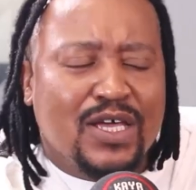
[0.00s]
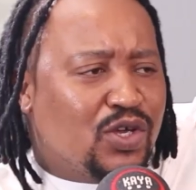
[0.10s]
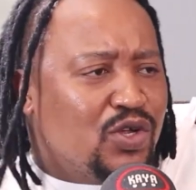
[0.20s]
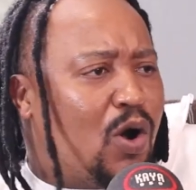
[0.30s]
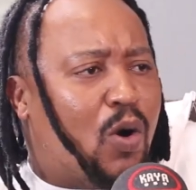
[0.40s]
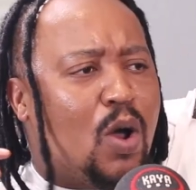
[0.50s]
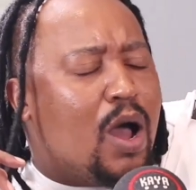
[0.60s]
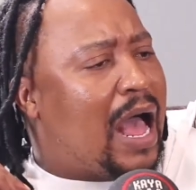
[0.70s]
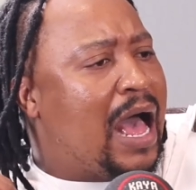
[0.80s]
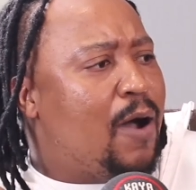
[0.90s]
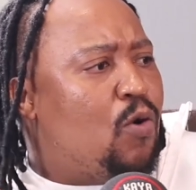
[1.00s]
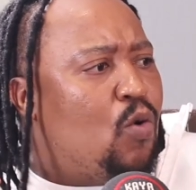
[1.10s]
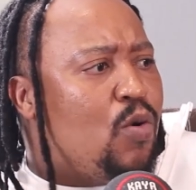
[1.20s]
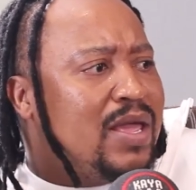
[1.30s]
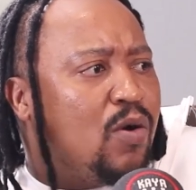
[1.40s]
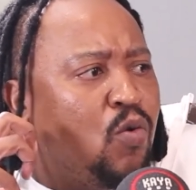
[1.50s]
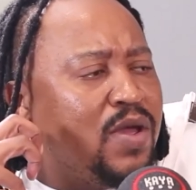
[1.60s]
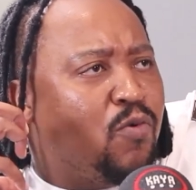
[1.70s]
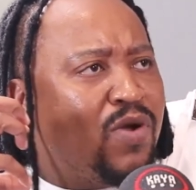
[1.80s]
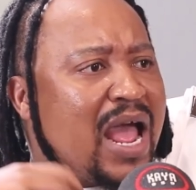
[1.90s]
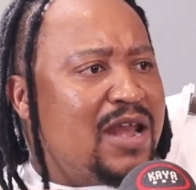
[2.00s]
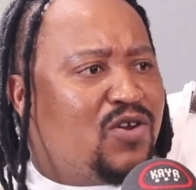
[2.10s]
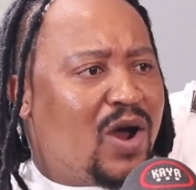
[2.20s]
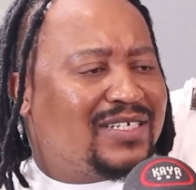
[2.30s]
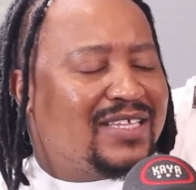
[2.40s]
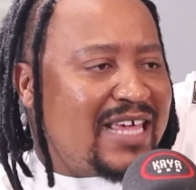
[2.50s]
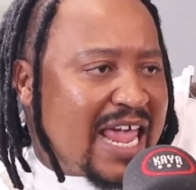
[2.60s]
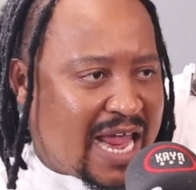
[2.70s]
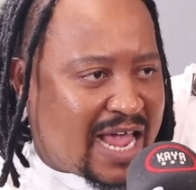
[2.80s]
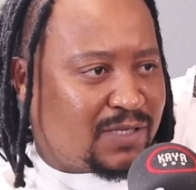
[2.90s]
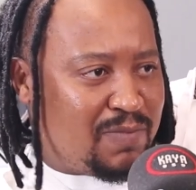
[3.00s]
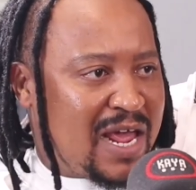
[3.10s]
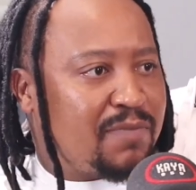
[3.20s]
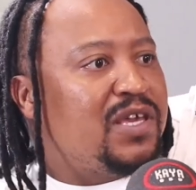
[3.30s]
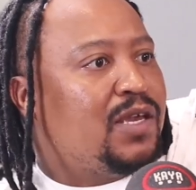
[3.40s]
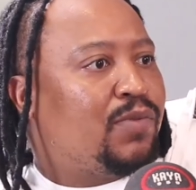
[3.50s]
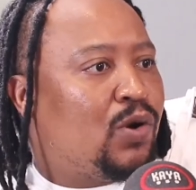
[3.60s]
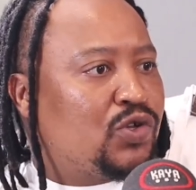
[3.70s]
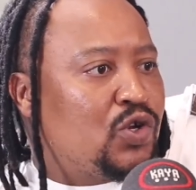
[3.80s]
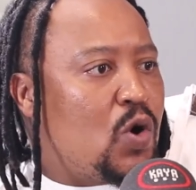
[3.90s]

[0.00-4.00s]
we are not there as Black people.